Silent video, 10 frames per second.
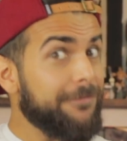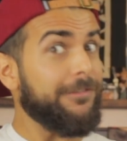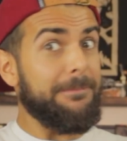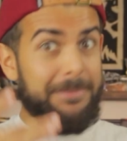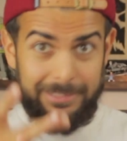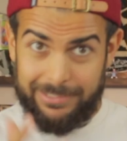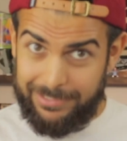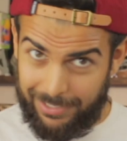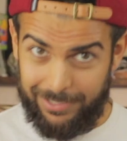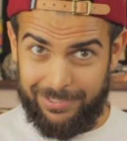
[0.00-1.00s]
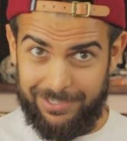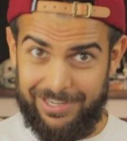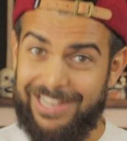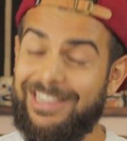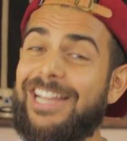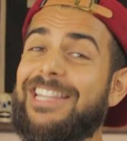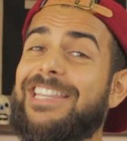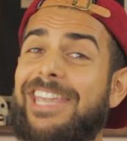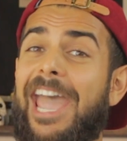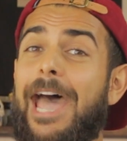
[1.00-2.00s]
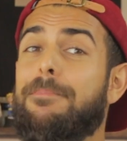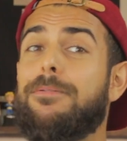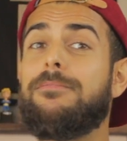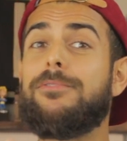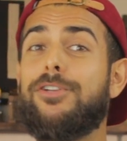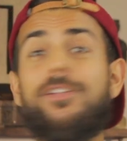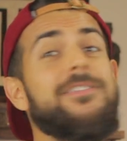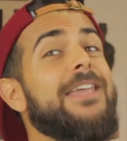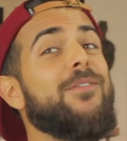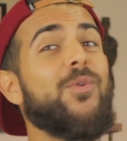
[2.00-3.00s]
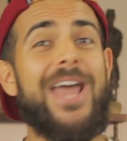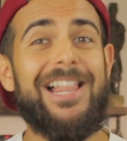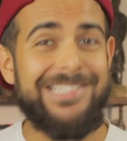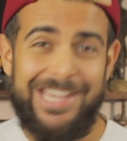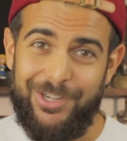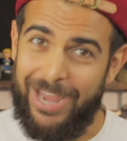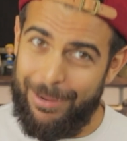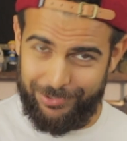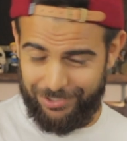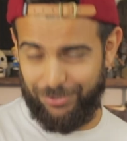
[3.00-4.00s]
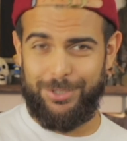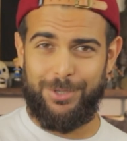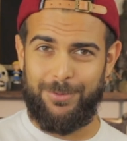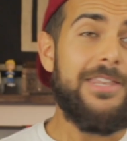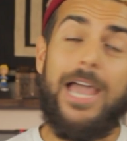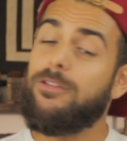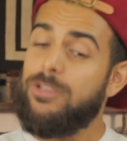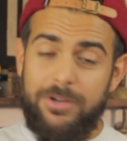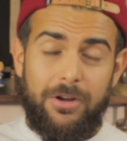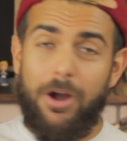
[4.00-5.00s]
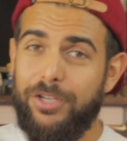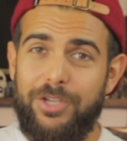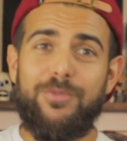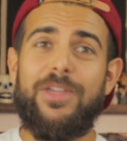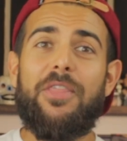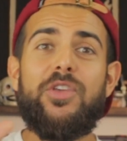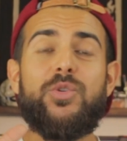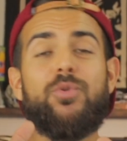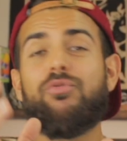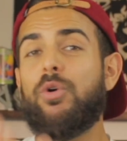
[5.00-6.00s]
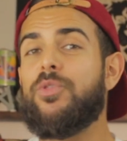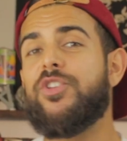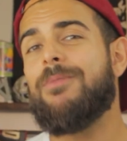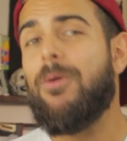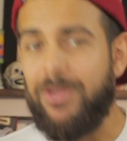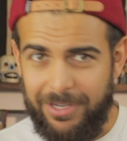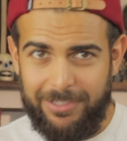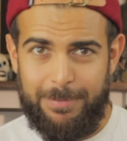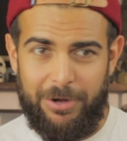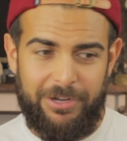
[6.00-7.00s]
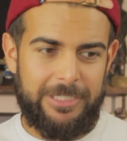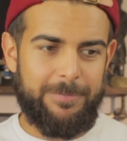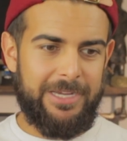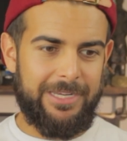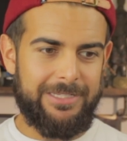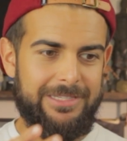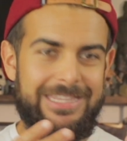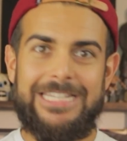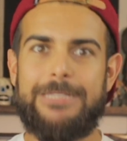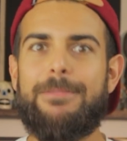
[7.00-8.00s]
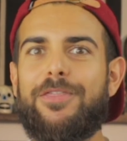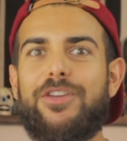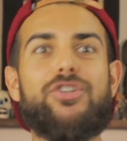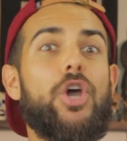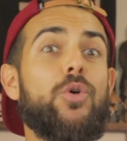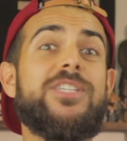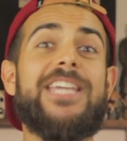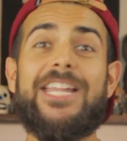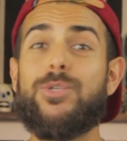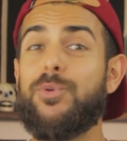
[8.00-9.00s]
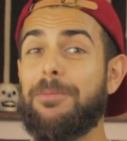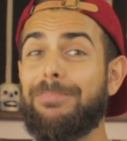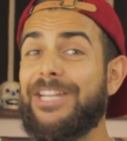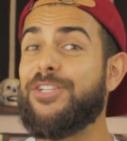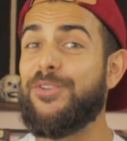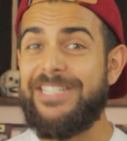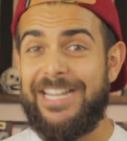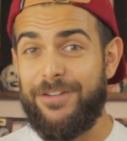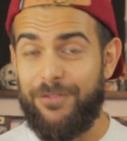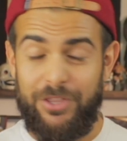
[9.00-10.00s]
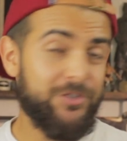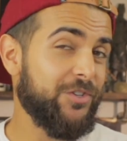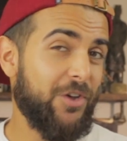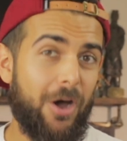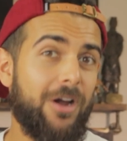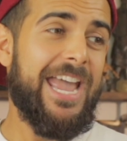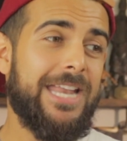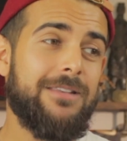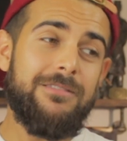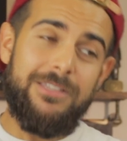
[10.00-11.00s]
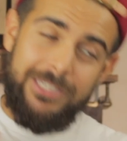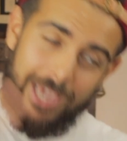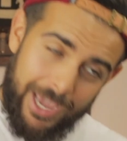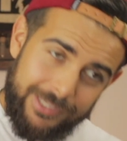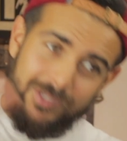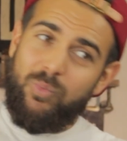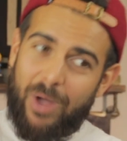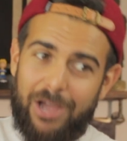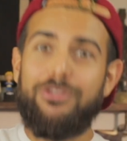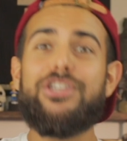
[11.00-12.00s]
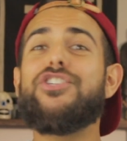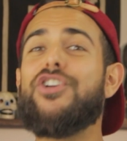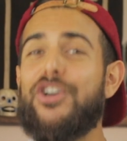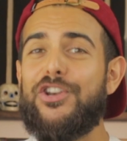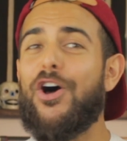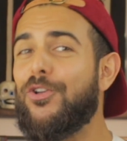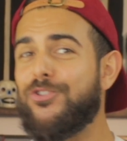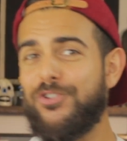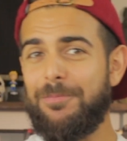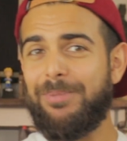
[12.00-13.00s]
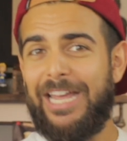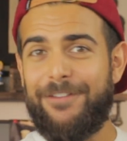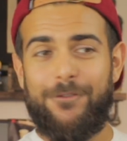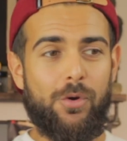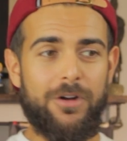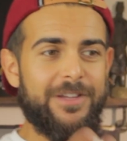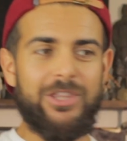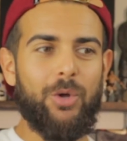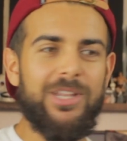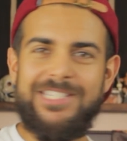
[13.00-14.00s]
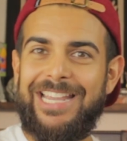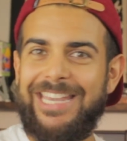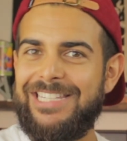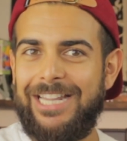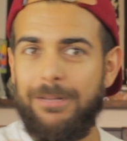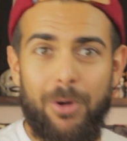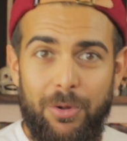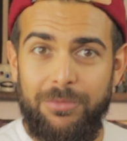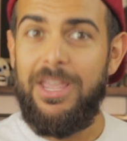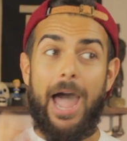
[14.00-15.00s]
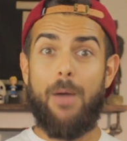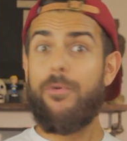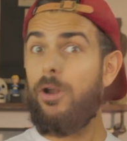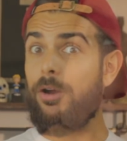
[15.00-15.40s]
flipping the stick and lighting the cap could save you an Alexander Hamilton or two. Now, you could argue that this would ruin the smoking experience because this method goes against what the blender intended for their cigar. And yes, while this could alter the blend for Vitolas like a Salomon, I would